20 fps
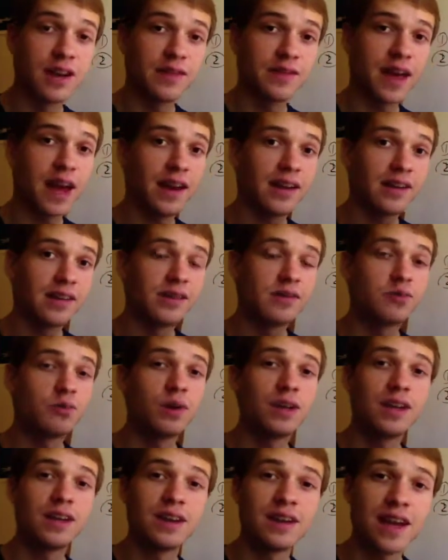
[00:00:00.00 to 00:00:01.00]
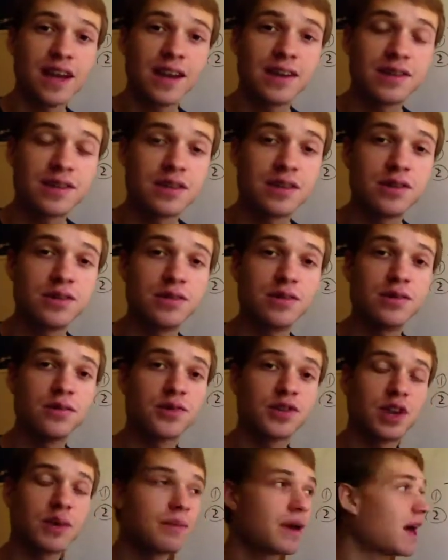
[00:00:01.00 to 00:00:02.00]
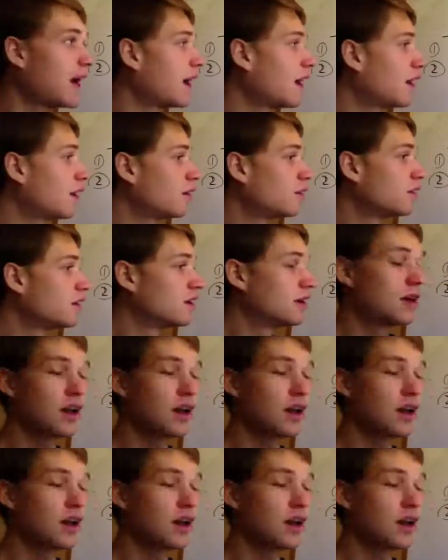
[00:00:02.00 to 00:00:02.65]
that we need to somehow